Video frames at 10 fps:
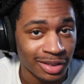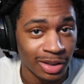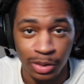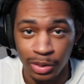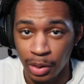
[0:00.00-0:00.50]
I
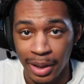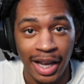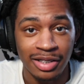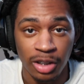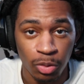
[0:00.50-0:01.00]
don't know about
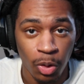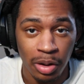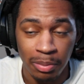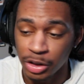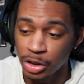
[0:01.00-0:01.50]
that Seth
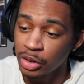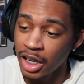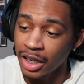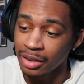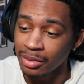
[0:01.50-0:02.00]
Rogen, but you
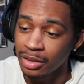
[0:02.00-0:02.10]
cooking.